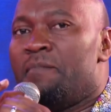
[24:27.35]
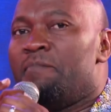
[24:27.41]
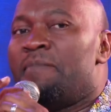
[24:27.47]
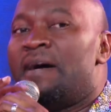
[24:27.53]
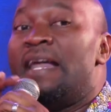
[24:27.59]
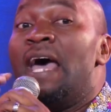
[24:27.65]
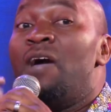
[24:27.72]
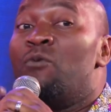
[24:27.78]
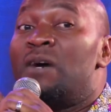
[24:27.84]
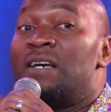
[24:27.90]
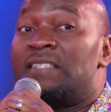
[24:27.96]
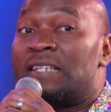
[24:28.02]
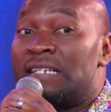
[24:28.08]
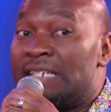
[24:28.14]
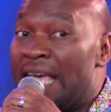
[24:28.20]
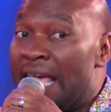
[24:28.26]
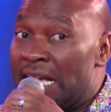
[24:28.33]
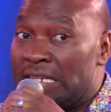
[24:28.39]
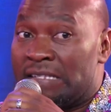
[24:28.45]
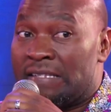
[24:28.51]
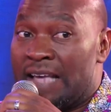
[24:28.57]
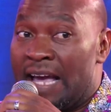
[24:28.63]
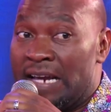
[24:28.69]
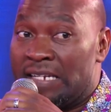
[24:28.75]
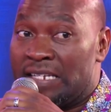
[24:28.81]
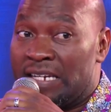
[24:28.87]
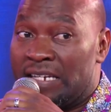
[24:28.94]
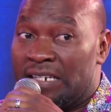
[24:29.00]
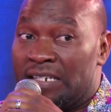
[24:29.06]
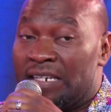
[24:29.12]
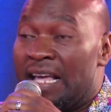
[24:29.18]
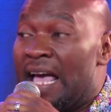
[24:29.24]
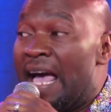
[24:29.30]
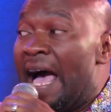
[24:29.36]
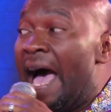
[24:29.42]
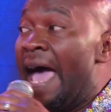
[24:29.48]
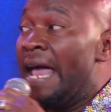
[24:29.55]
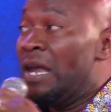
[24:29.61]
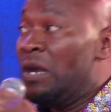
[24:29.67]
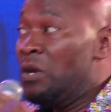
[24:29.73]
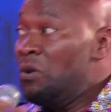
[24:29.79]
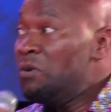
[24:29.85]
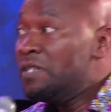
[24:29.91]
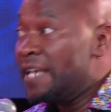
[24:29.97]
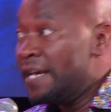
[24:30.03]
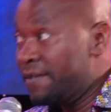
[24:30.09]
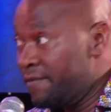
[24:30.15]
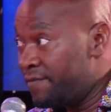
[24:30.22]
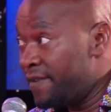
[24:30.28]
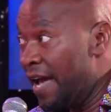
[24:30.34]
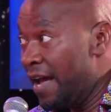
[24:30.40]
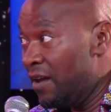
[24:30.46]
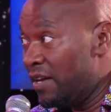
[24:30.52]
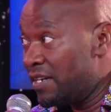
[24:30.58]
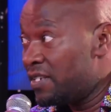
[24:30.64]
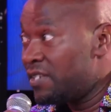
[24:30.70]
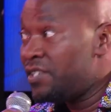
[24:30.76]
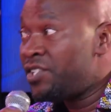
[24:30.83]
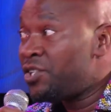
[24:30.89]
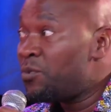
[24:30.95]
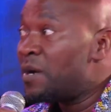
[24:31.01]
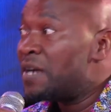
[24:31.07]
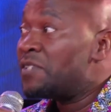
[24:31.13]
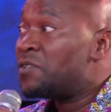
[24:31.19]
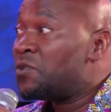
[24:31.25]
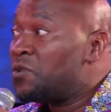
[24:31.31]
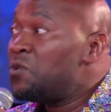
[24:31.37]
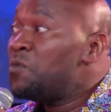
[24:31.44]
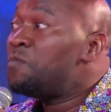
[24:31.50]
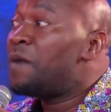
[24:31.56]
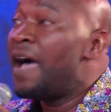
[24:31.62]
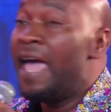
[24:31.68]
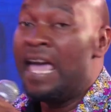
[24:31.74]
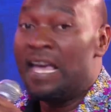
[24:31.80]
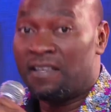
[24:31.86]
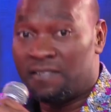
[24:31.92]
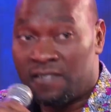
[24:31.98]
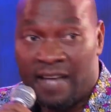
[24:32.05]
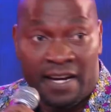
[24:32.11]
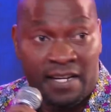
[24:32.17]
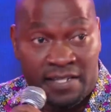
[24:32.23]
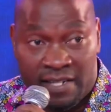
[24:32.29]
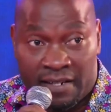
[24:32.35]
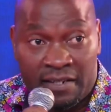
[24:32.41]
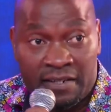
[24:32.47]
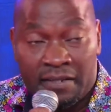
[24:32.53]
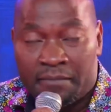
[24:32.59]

But I wasn't excited. I looked at Violet. She was super excited.